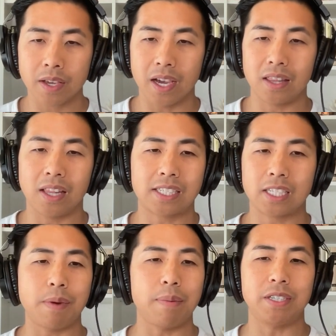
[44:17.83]
unless
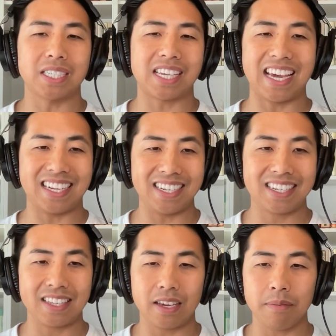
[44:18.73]
it's maybe just handed
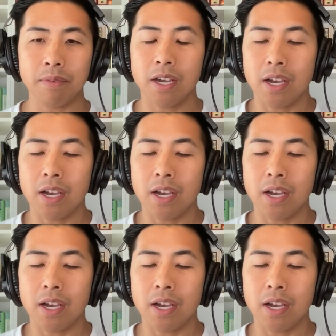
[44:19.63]
to them.